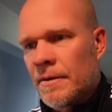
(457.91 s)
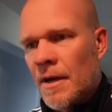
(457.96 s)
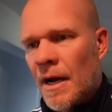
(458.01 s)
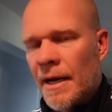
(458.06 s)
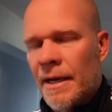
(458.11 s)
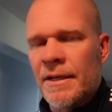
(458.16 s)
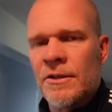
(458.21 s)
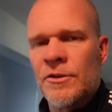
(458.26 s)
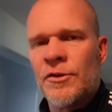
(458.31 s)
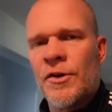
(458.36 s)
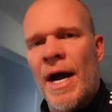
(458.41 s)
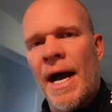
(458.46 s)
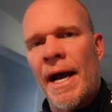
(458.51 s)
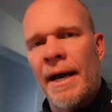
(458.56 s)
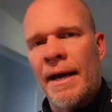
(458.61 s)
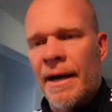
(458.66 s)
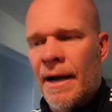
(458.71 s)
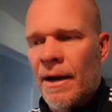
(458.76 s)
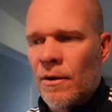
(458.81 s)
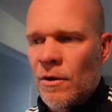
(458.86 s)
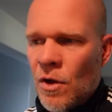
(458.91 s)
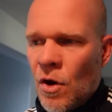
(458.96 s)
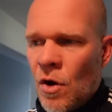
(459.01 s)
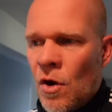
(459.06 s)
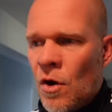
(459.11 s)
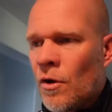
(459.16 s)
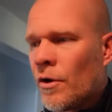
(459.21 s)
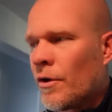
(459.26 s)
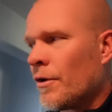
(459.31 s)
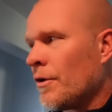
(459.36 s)
I can drag it out
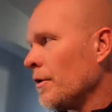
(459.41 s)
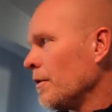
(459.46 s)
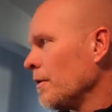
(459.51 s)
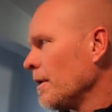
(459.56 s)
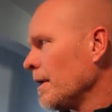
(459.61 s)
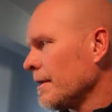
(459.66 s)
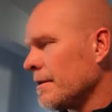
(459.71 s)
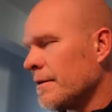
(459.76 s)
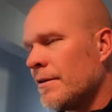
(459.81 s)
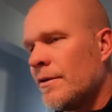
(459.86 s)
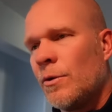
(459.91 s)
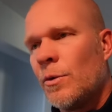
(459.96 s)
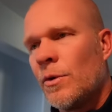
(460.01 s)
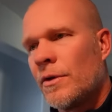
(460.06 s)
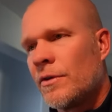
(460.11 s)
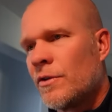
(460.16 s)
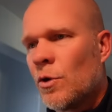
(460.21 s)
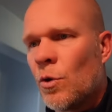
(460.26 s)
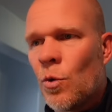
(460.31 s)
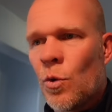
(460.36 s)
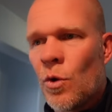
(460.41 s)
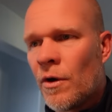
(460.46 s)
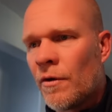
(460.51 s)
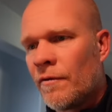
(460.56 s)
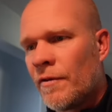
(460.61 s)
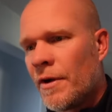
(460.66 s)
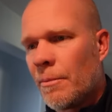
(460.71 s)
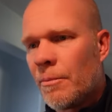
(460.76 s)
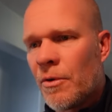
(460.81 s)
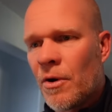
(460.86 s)
longer and like do a tour
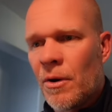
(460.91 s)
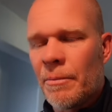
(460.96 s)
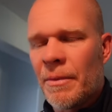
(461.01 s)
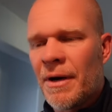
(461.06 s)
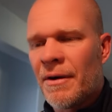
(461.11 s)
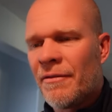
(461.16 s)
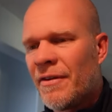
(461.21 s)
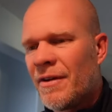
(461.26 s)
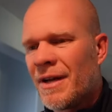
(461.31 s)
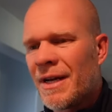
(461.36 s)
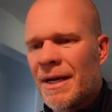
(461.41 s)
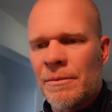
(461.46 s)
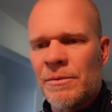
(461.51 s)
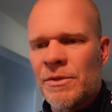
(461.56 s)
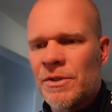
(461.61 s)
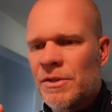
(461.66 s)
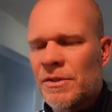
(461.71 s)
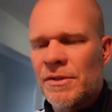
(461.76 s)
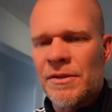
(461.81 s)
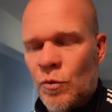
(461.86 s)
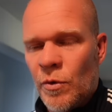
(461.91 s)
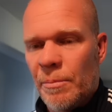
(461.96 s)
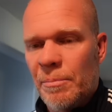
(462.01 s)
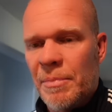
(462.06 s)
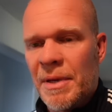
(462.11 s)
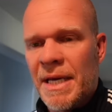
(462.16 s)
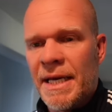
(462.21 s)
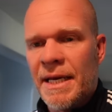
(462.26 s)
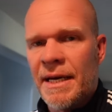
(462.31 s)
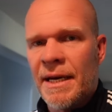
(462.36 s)
of the apartment, but I feel like I'm just
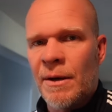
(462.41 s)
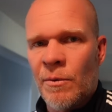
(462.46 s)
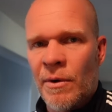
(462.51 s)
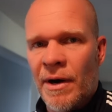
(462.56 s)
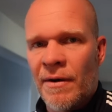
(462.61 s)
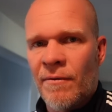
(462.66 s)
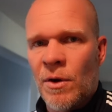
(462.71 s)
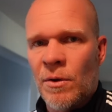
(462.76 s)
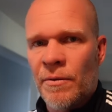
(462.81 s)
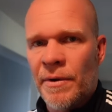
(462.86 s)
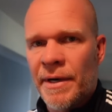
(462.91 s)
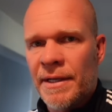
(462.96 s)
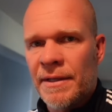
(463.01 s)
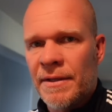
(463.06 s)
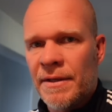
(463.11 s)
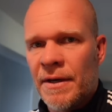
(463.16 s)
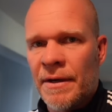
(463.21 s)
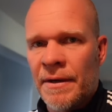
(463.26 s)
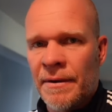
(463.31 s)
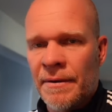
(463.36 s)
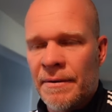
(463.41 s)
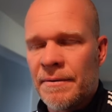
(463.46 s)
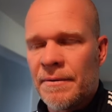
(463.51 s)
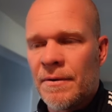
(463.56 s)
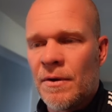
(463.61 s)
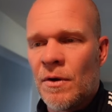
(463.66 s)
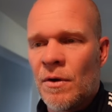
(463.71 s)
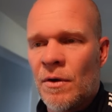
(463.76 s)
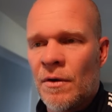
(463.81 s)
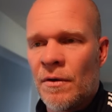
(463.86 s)
repeating what I've already done
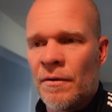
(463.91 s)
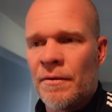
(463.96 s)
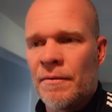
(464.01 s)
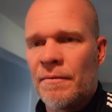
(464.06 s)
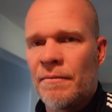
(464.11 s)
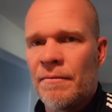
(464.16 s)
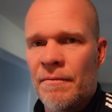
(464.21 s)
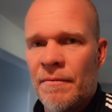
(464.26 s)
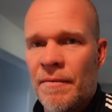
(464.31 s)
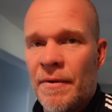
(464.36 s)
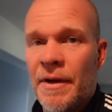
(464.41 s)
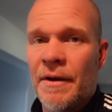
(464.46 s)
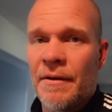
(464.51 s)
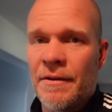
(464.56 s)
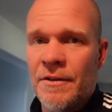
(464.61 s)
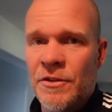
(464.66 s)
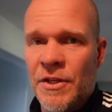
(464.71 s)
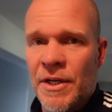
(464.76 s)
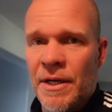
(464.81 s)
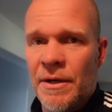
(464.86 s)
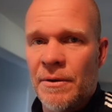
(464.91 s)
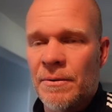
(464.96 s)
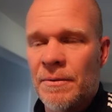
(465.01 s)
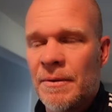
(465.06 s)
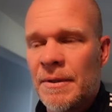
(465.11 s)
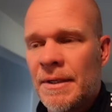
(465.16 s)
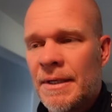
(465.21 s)
on the other channel.